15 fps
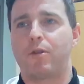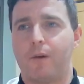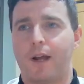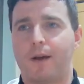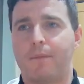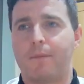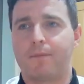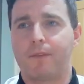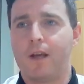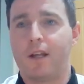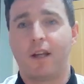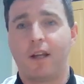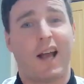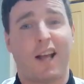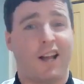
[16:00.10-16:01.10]
much money.
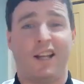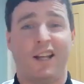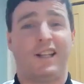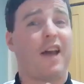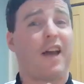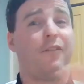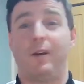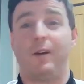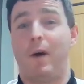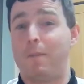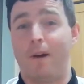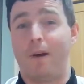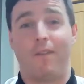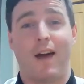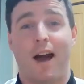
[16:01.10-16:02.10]
And he definitely
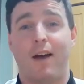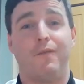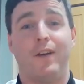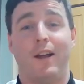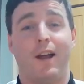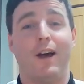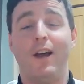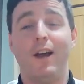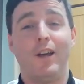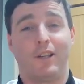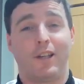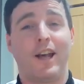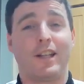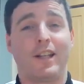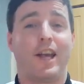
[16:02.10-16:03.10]
won't be on that at Villa.
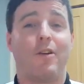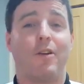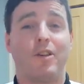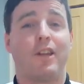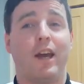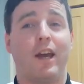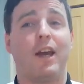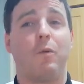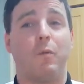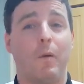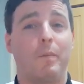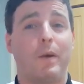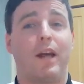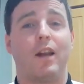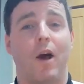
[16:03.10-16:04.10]
So that tells you that it
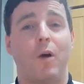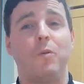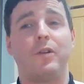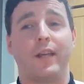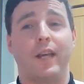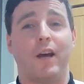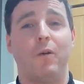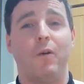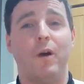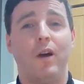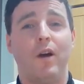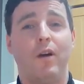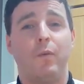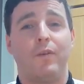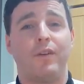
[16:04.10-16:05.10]
will be a loan deal
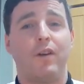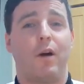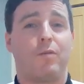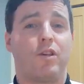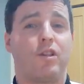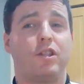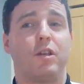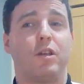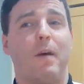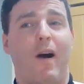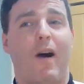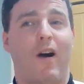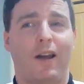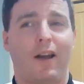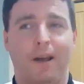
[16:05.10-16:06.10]
with an option to
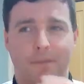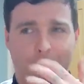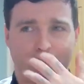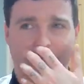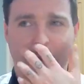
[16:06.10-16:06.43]
buy,